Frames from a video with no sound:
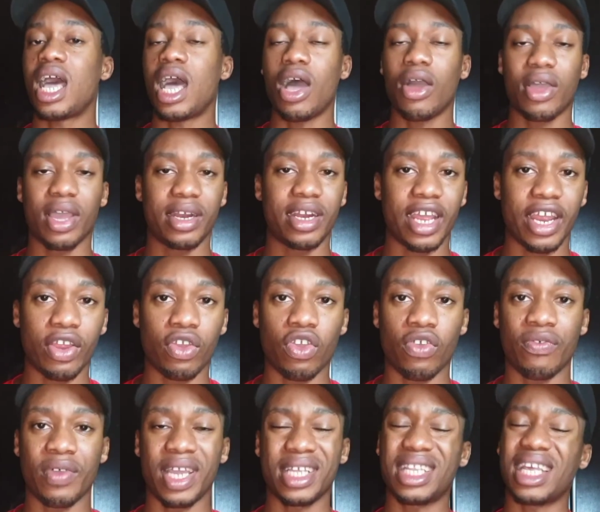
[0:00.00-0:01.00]
How can I
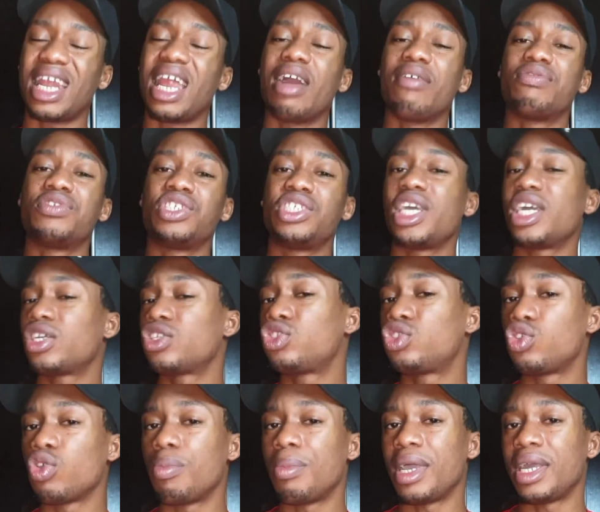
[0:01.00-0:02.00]
recover it? And I've
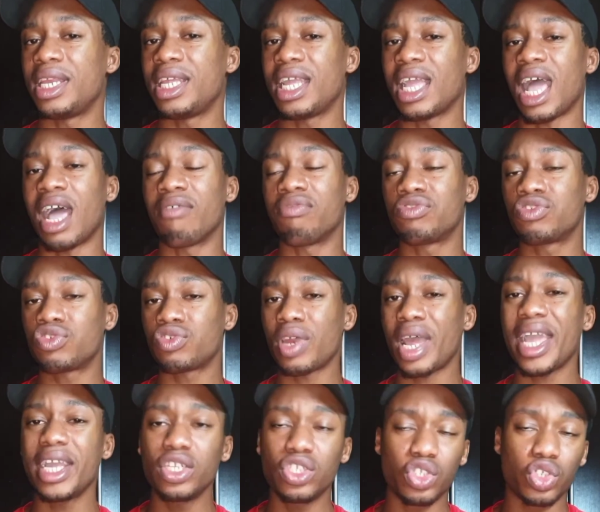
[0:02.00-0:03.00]
checked so many. I've
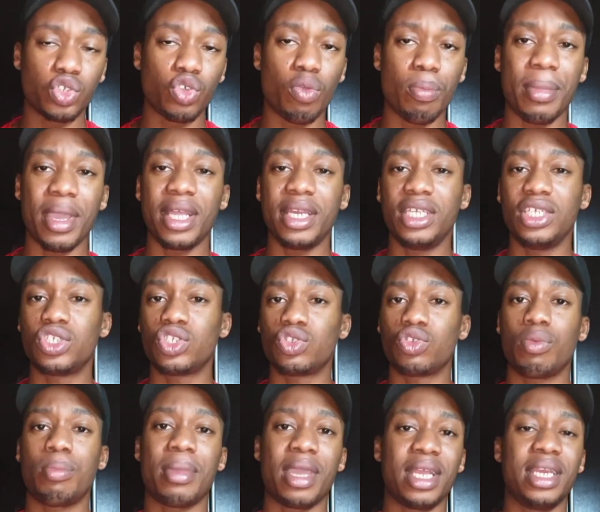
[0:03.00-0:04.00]
tried so many,
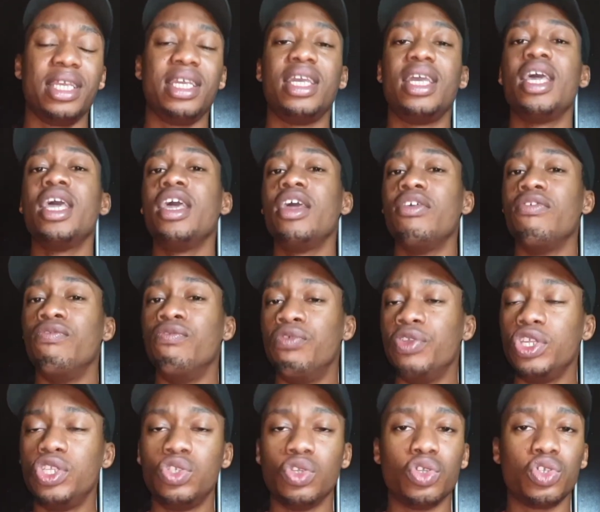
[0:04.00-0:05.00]
so many
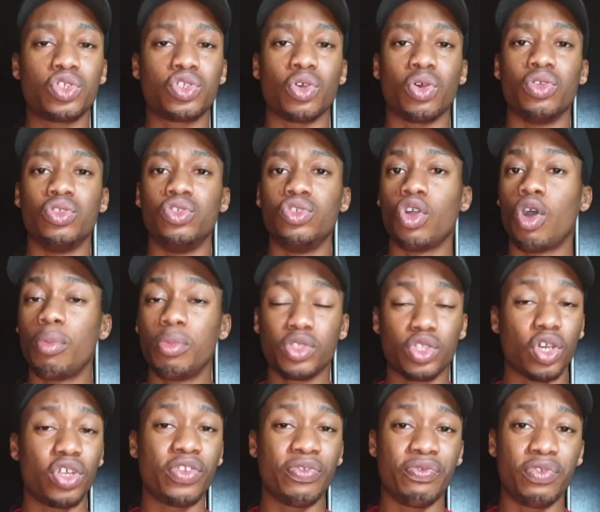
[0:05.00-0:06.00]
videos on
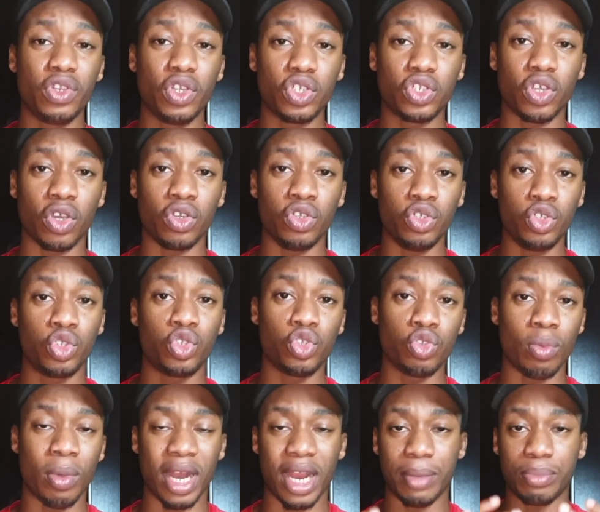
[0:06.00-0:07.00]
almost all the videos on
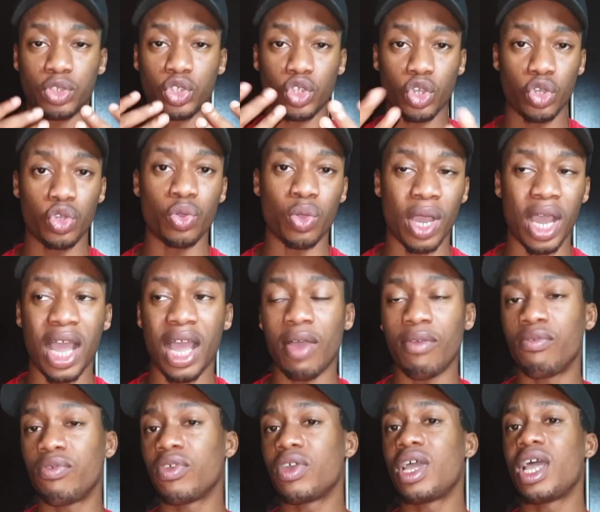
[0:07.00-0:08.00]
YouTube, and I'm sure you
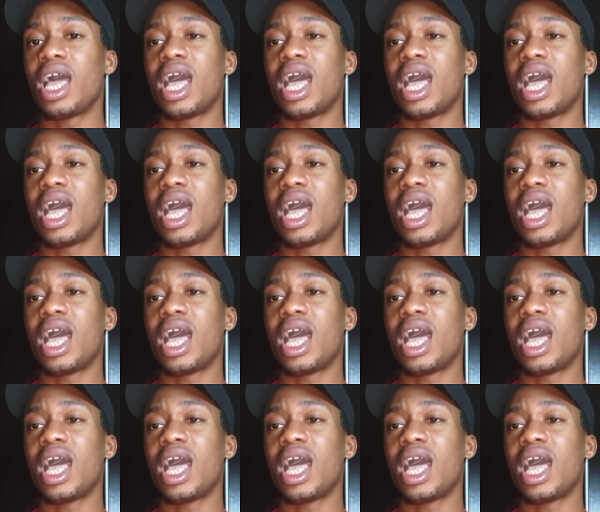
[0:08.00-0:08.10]
have.